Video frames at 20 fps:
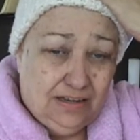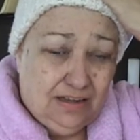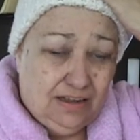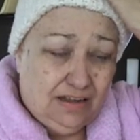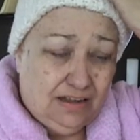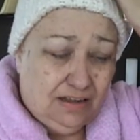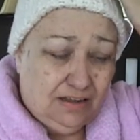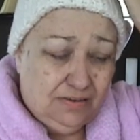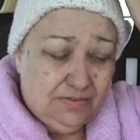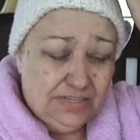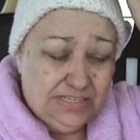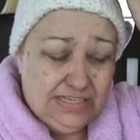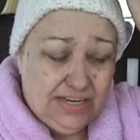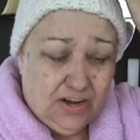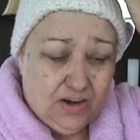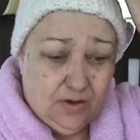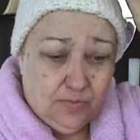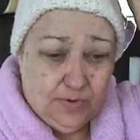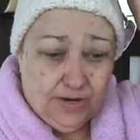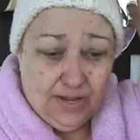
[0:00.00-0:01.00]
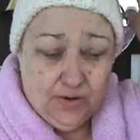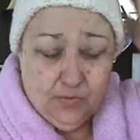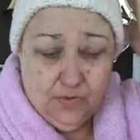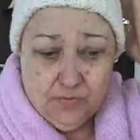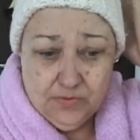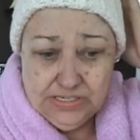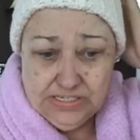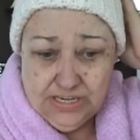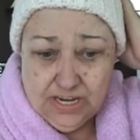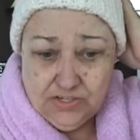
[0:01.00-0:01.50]
Oh, it was terrible. And
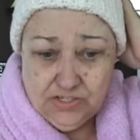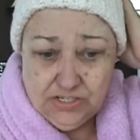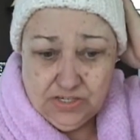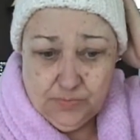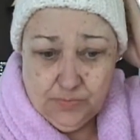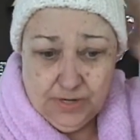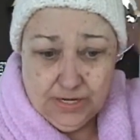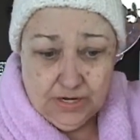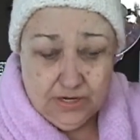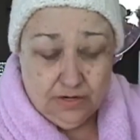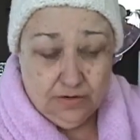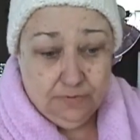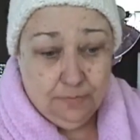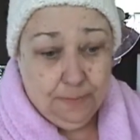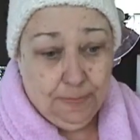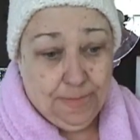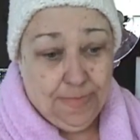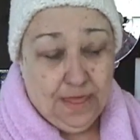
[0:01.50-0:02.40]
where it was touching the pillow.